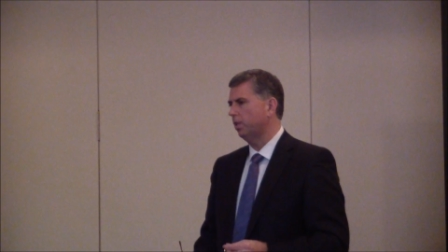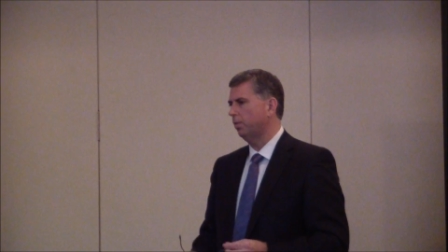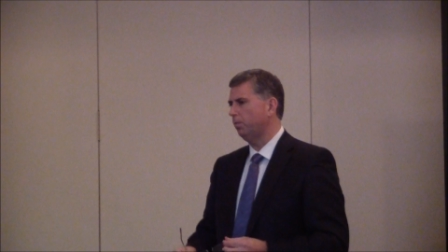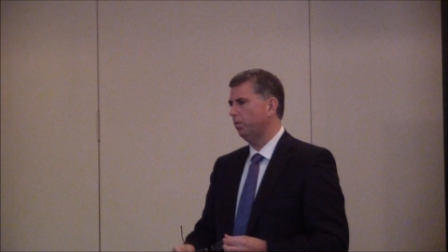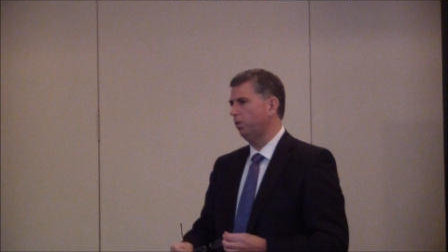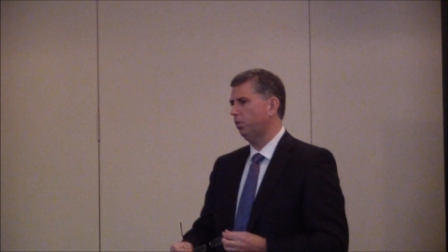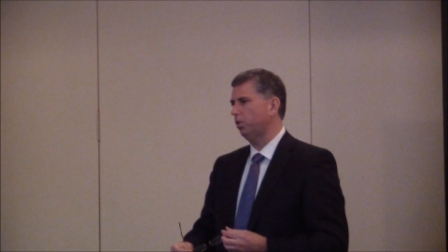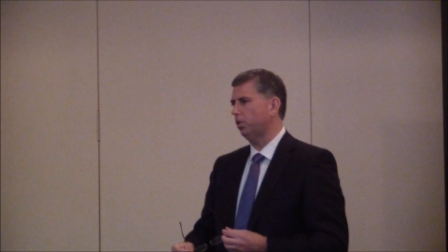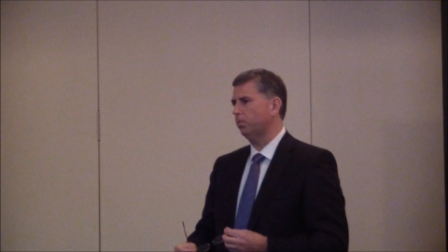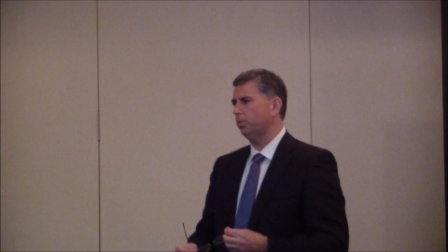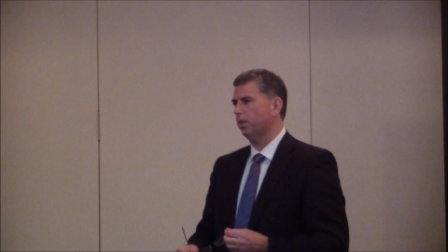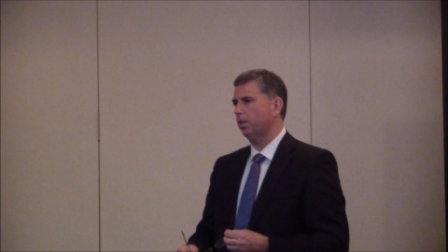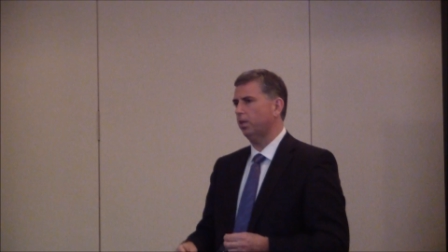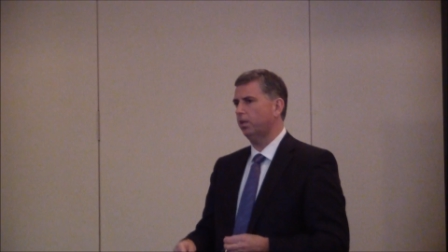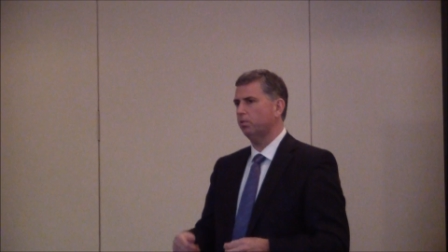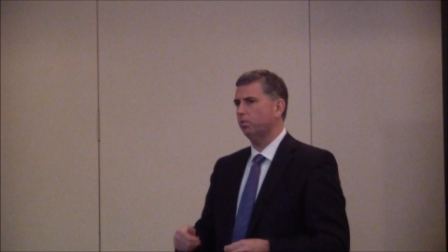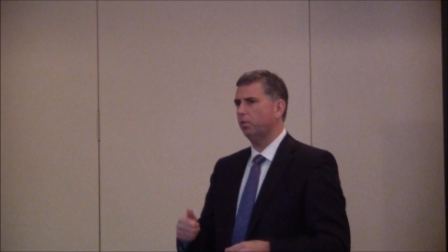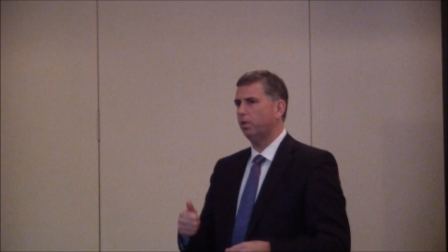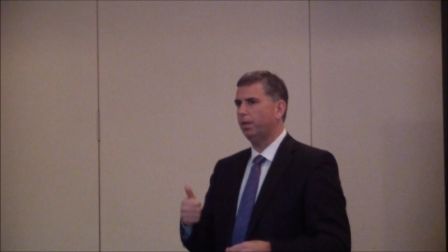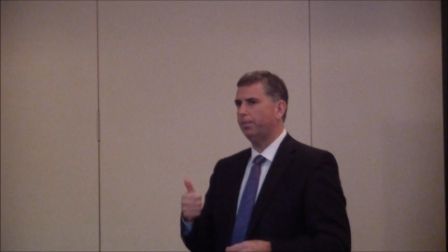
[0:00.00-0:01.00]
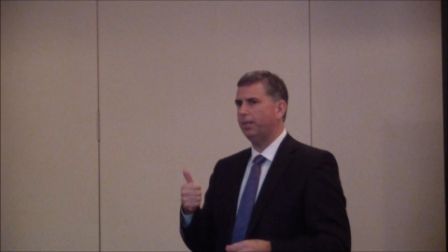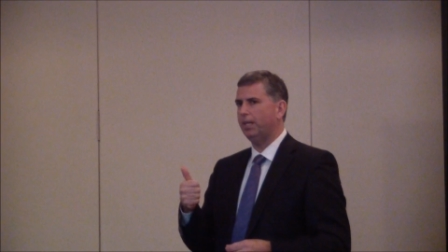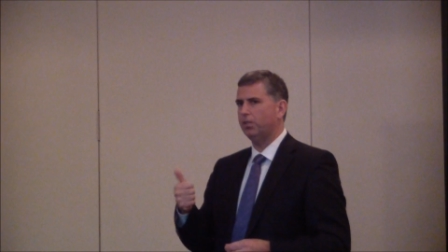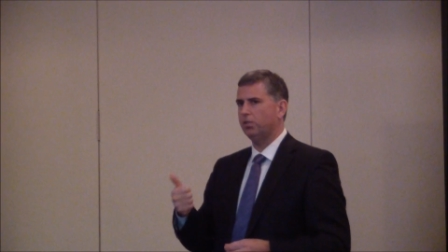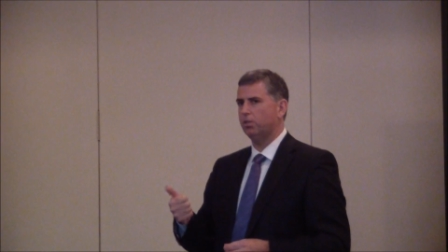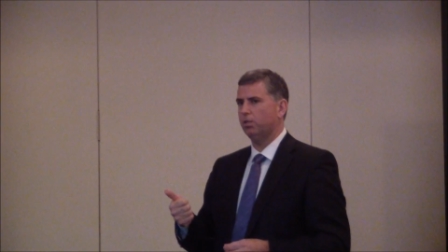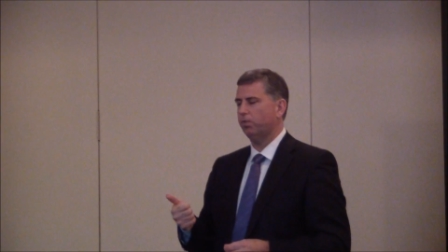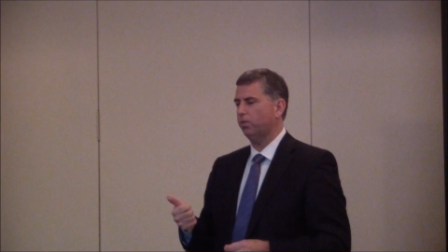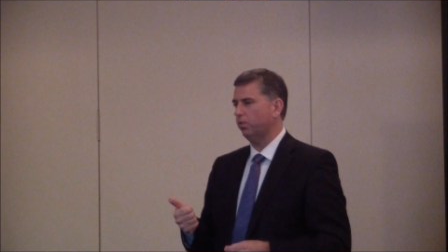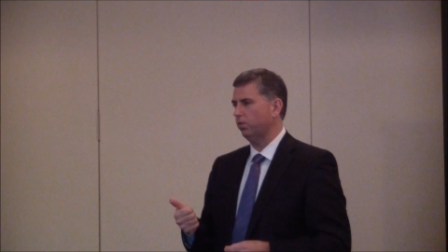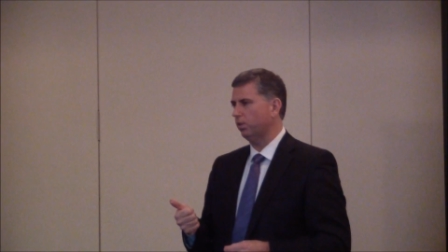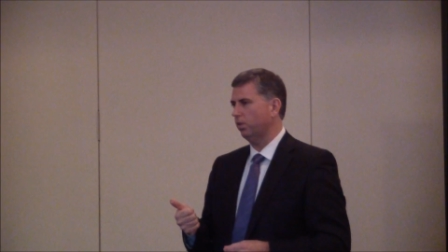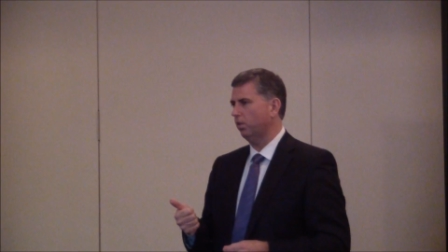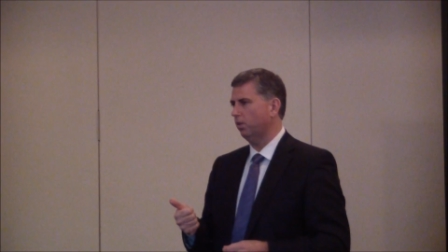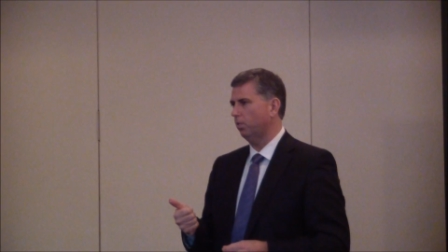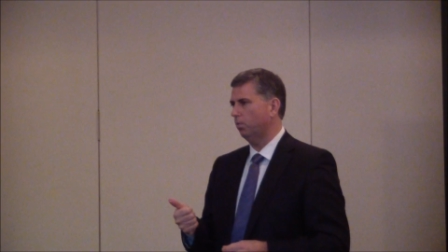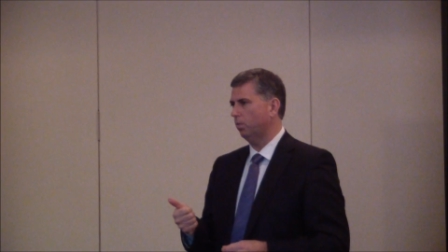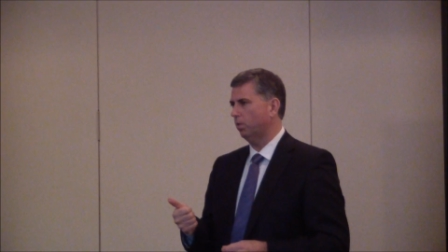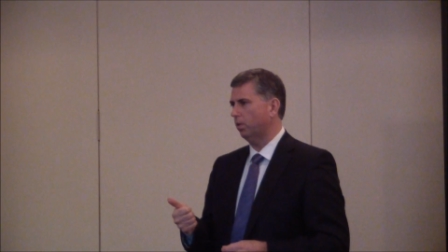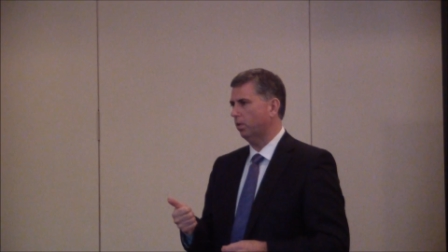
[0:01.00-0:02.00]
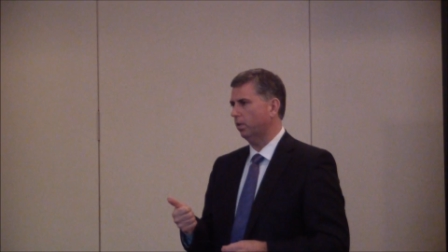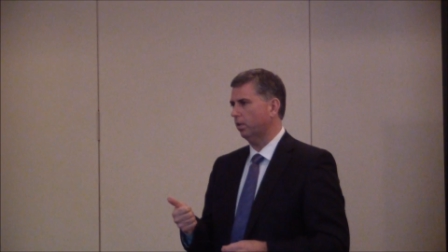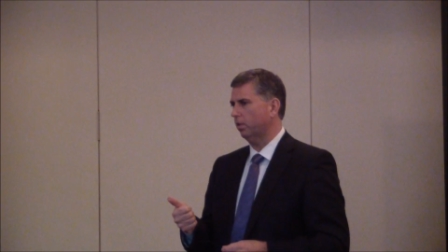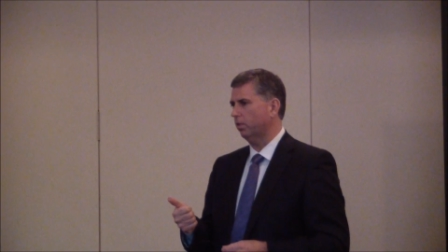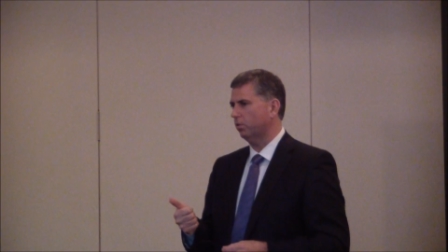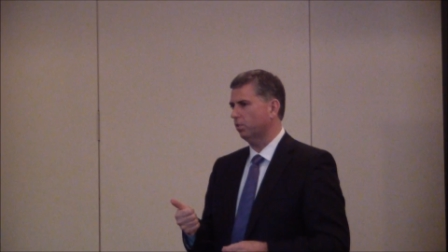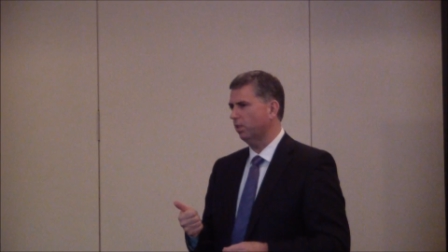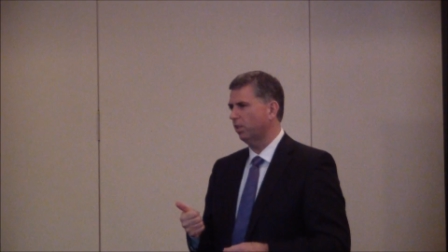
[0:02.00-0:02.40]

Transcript: Some do it just because, well, I'm not sure if this is going to work.